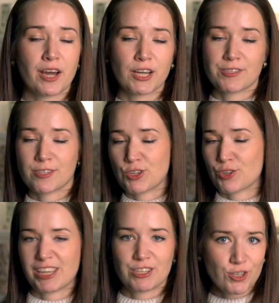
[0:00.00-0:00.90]
hard
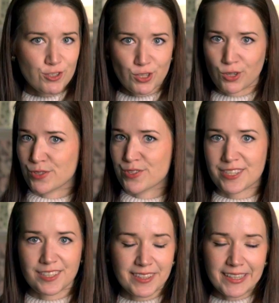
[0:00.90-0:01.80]
situations
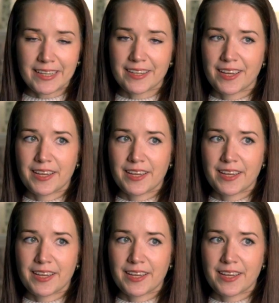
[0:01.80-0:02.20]
constantly,